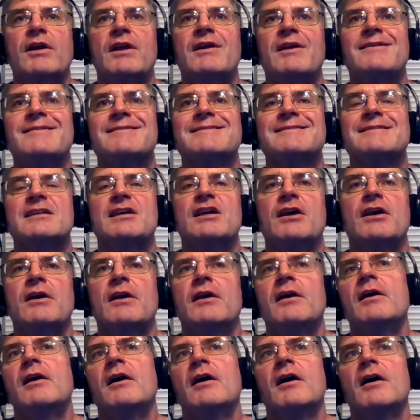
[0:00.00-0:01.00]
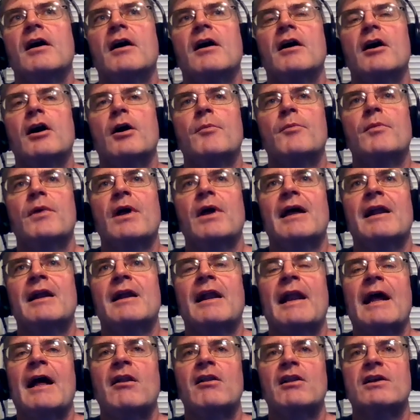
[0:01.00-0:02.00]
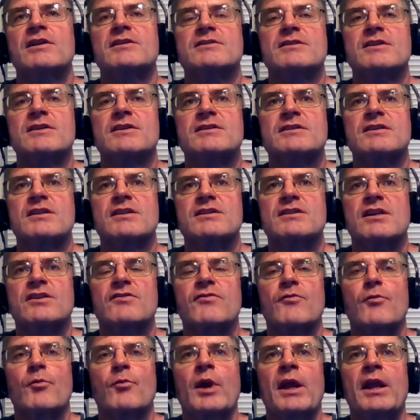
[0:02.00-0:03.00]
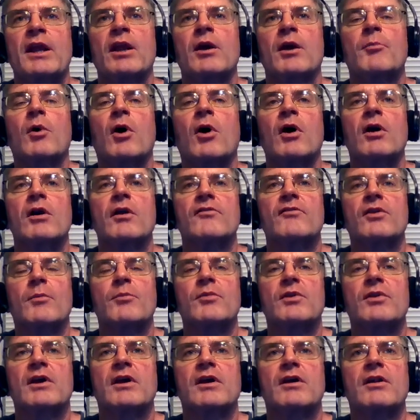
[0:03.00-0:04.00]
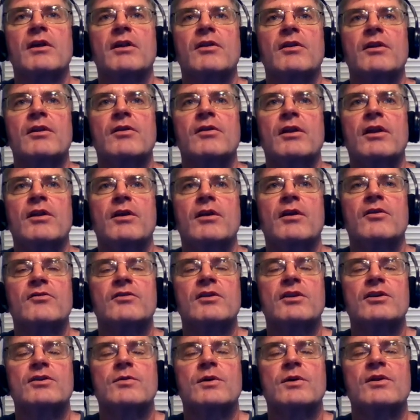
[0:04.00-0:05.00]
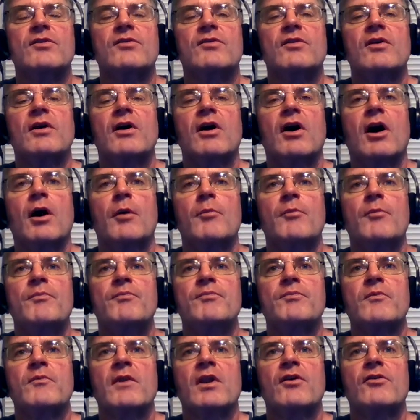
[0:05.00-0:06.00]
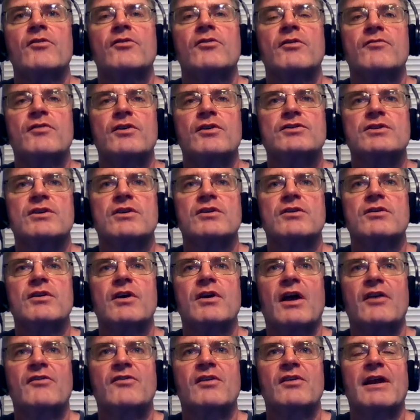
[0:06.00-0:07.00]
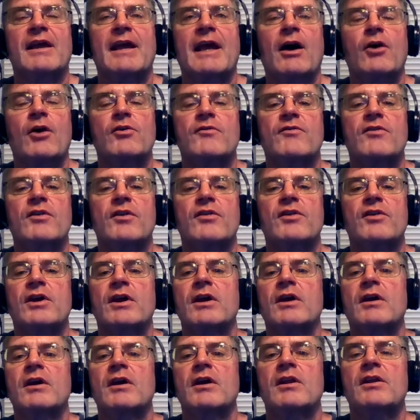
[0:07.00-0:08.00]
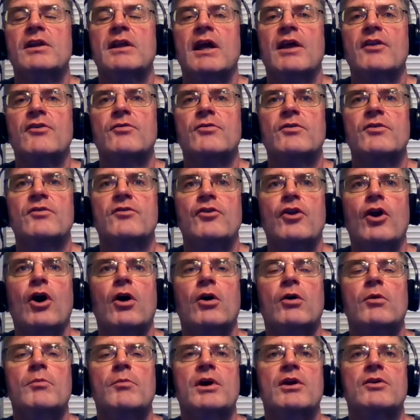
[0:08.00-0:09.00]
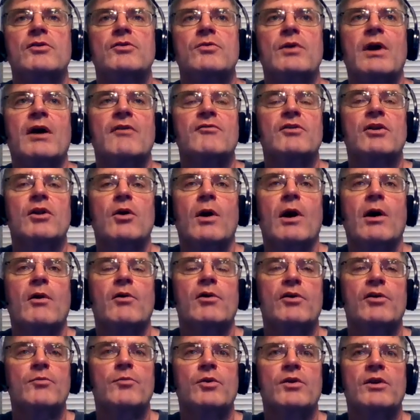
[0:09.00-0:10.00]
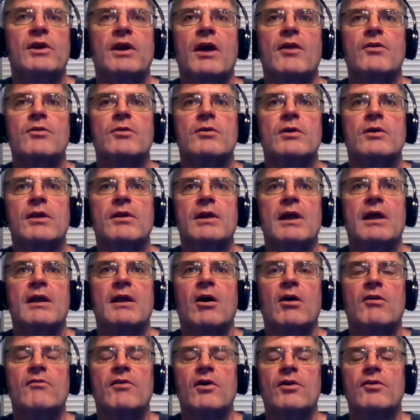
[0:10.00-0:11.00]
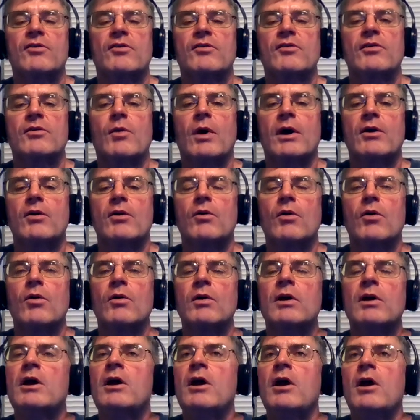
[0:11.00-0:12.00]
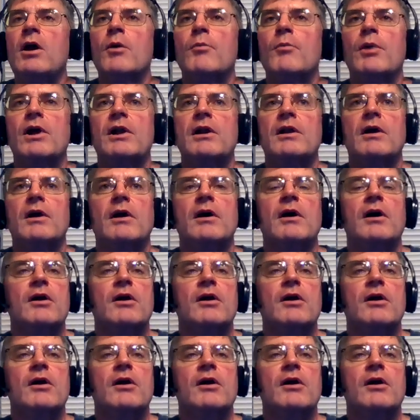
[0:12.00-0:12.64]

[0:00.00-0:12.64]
is an analysis in the sense of breaking apart something into constituents sufficient as an account of the thing? And the answer is no, because you have to know how it is put together and how it functions in a wider whole. But